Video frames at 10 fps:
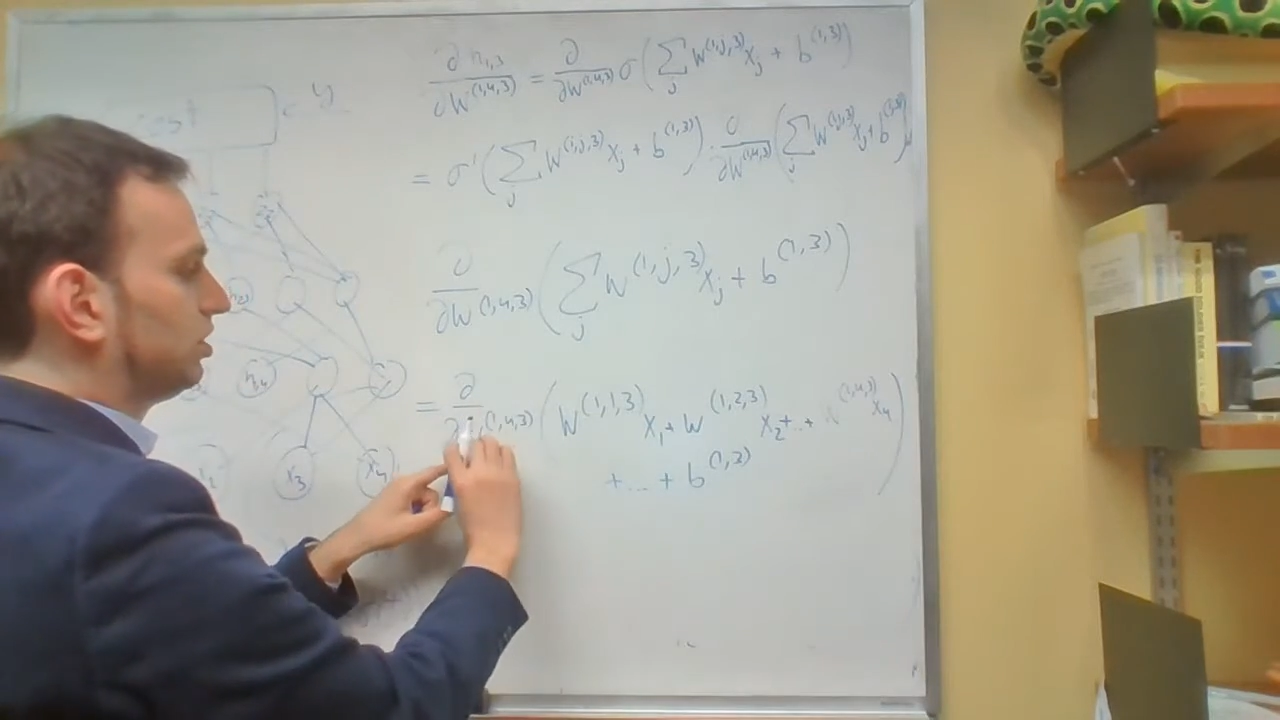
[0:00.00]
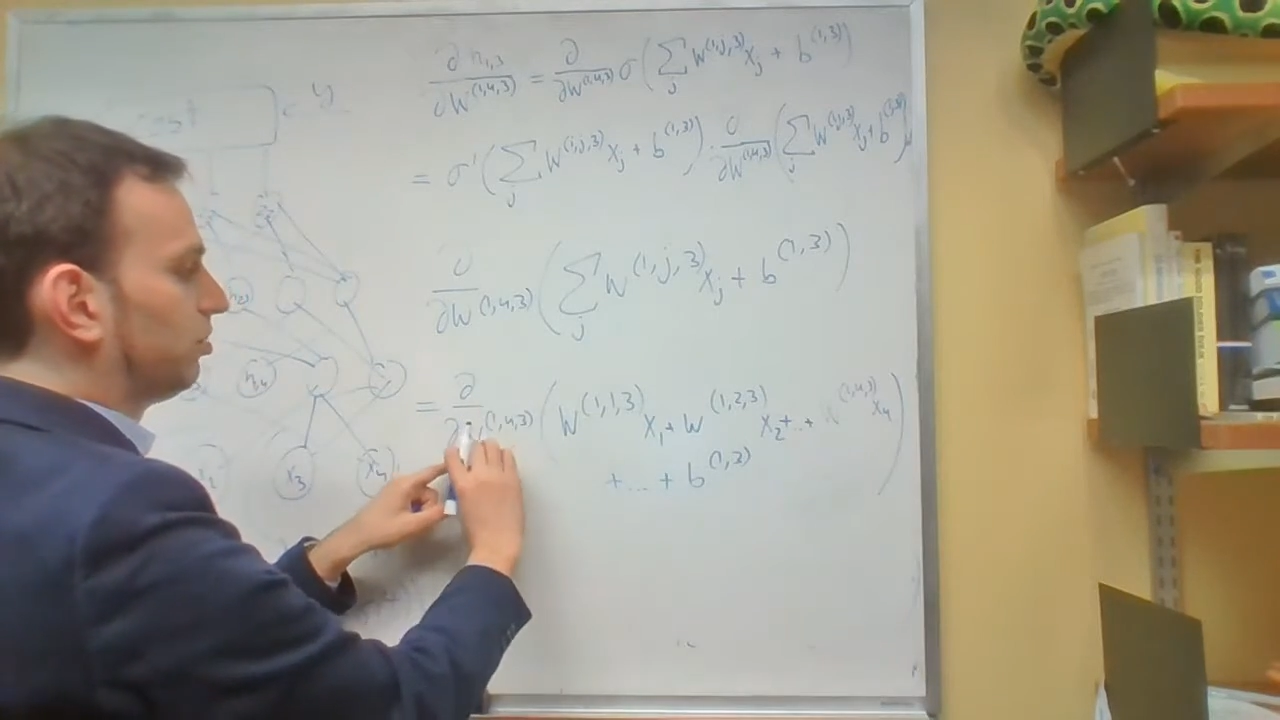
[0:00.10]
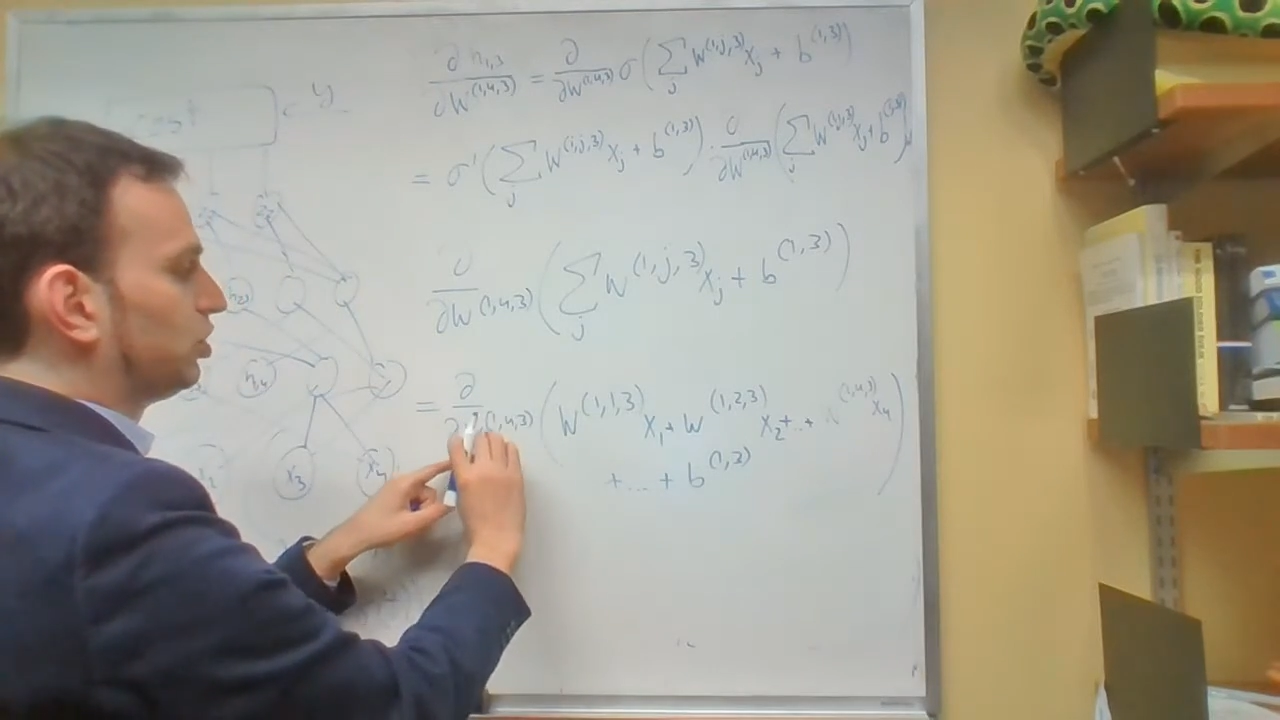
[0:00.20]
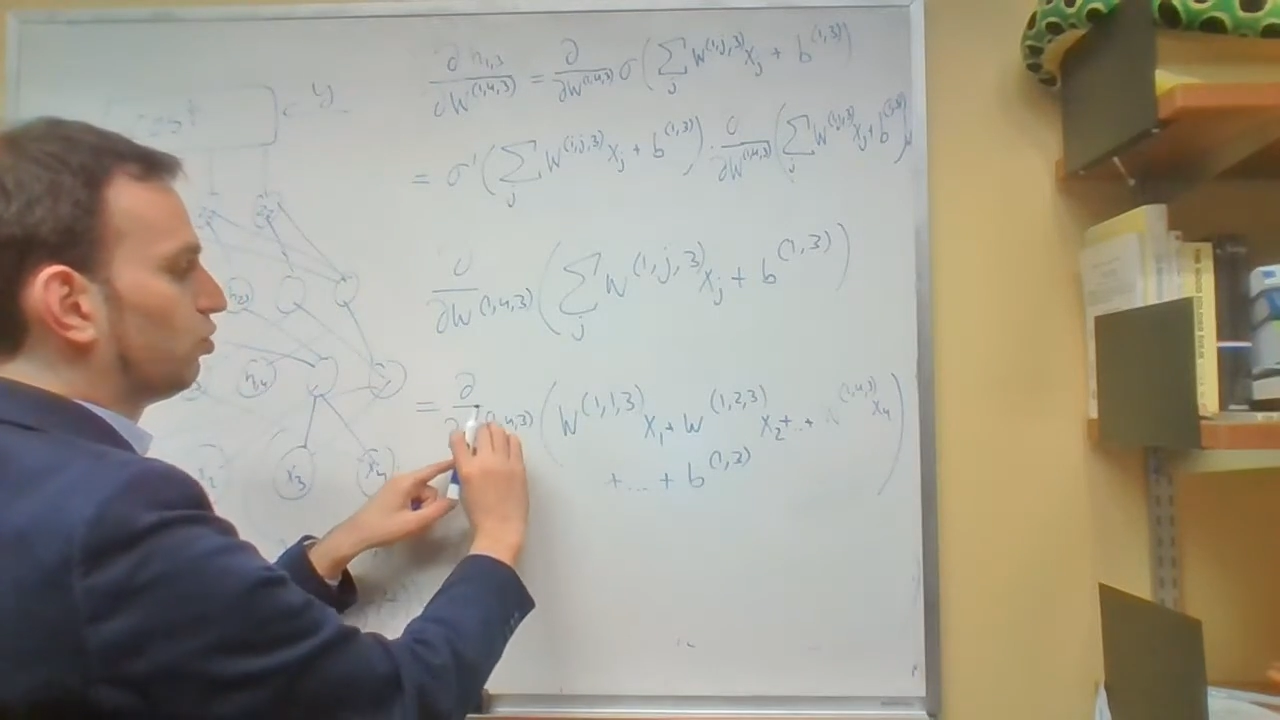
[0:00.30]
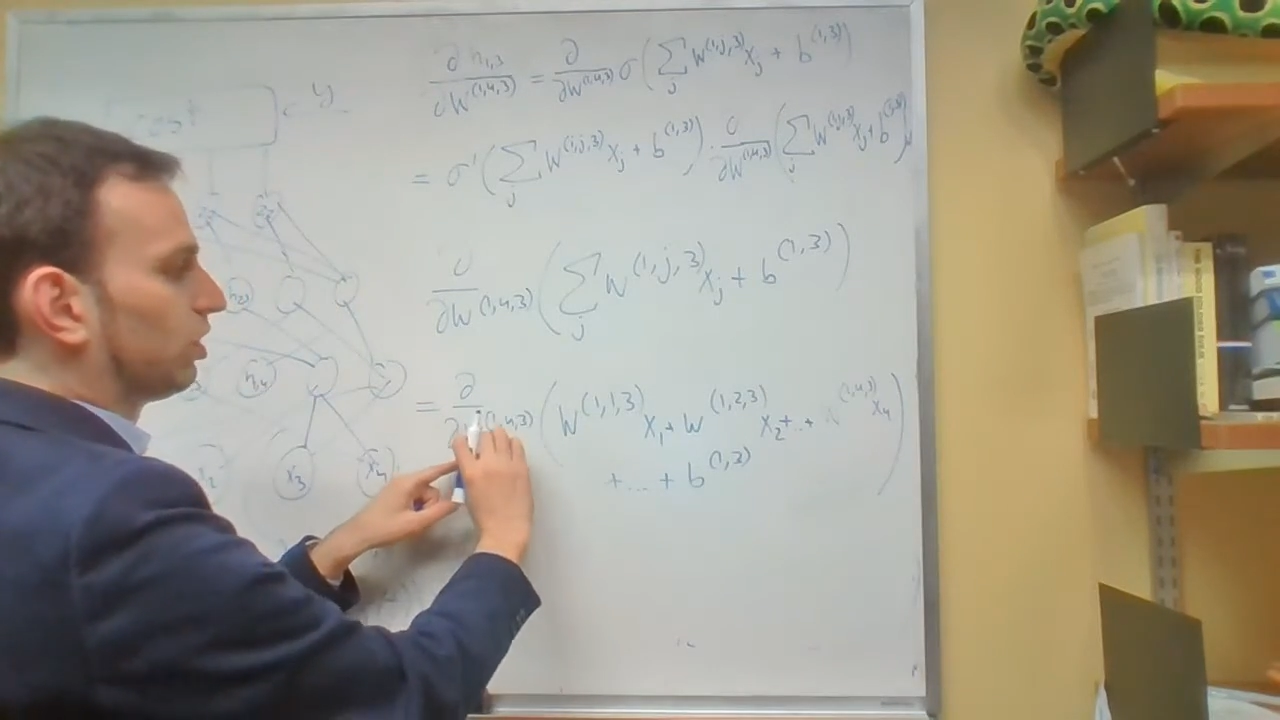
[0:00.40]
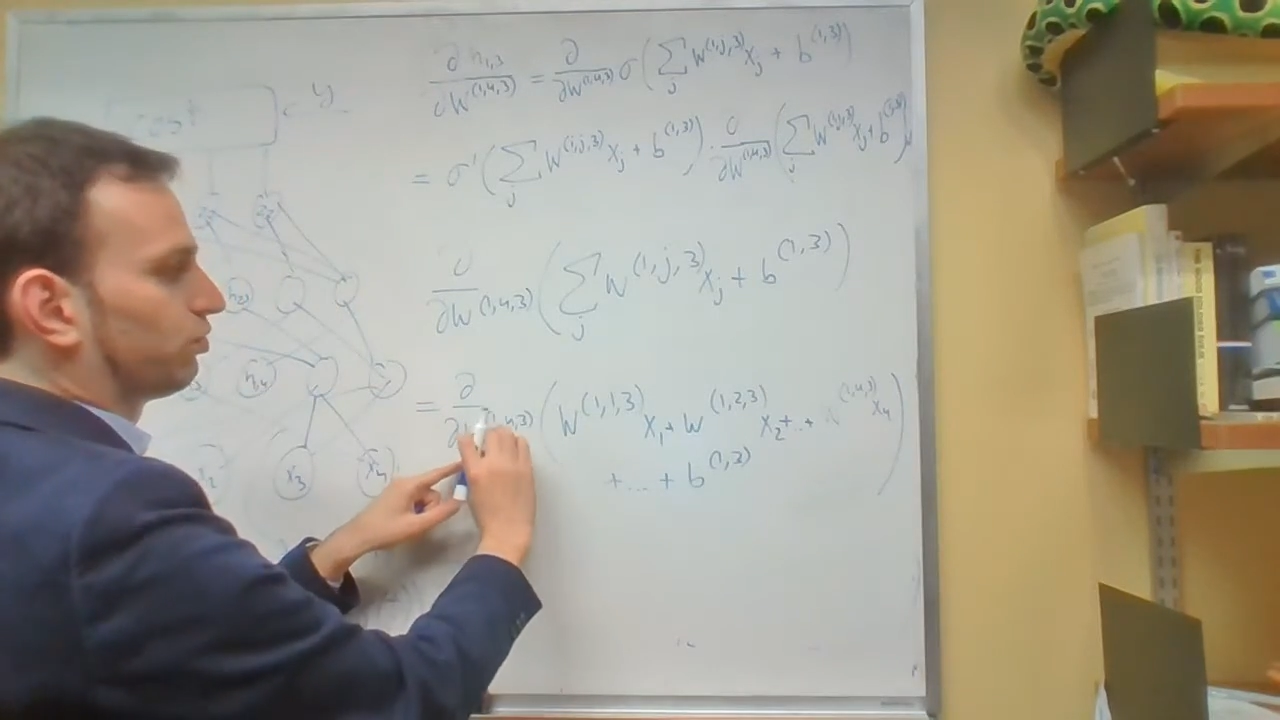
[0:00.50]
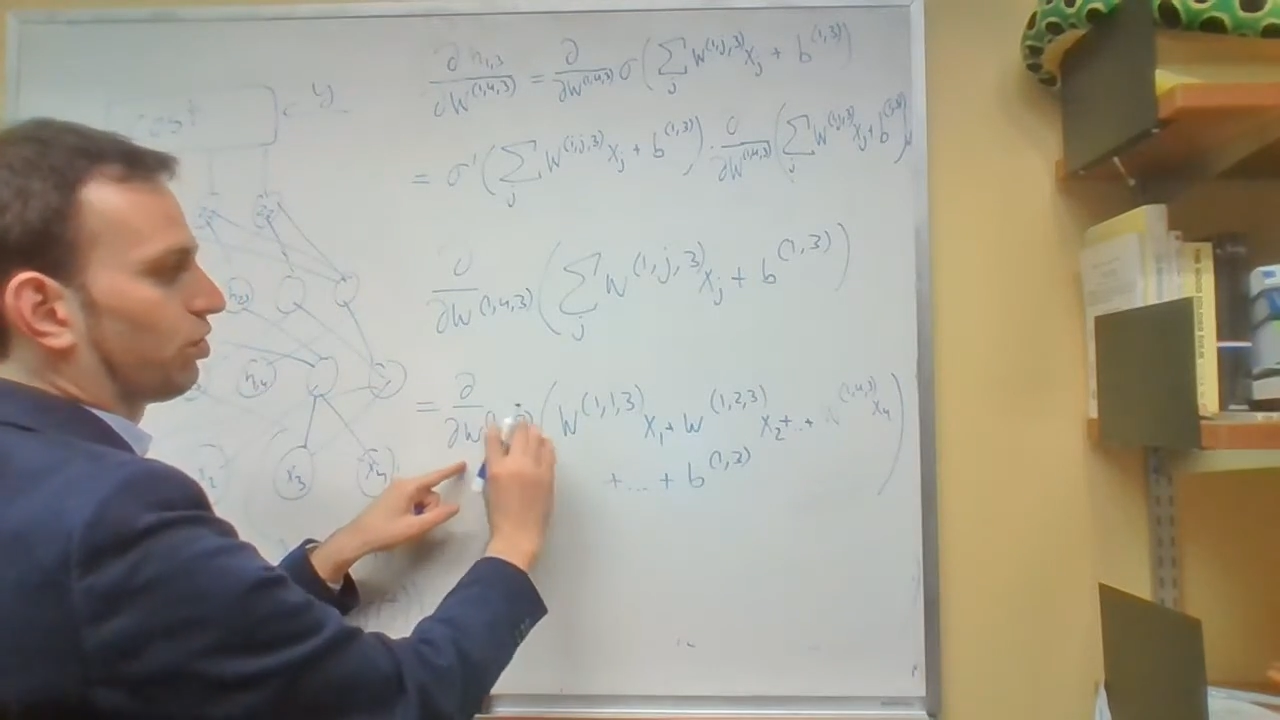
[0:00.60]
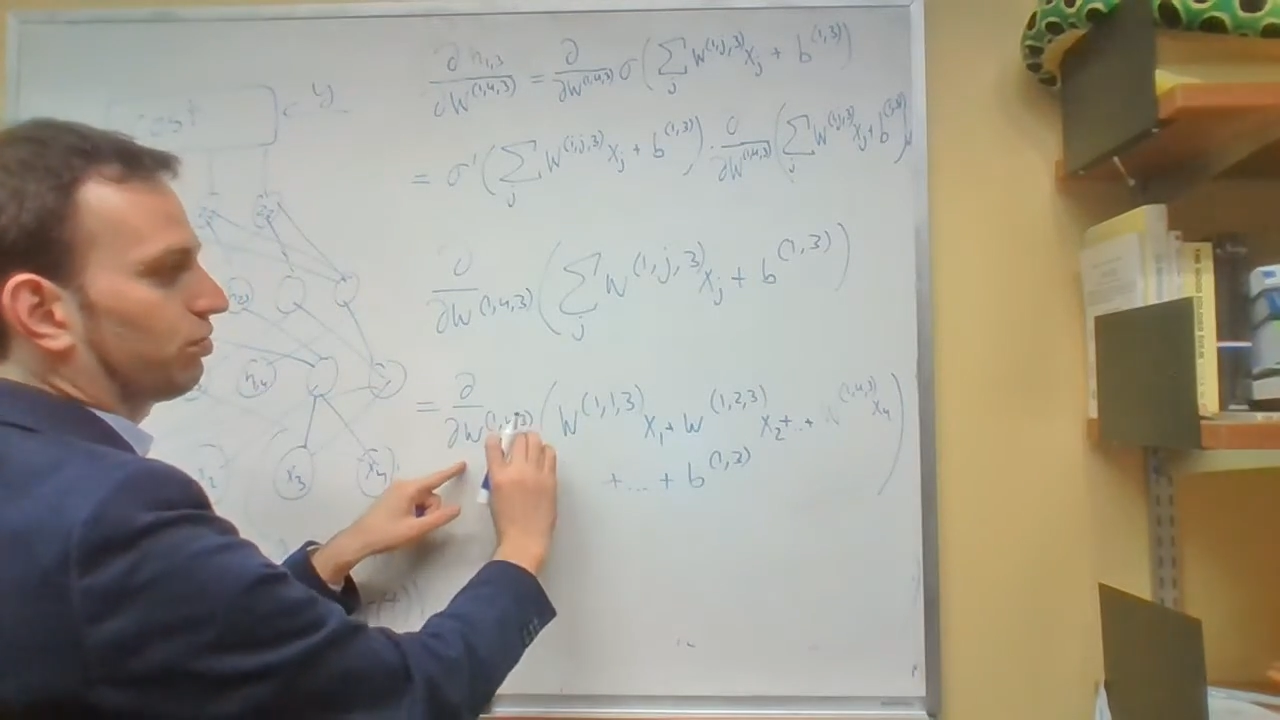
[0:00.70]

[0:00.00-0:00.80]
W1 for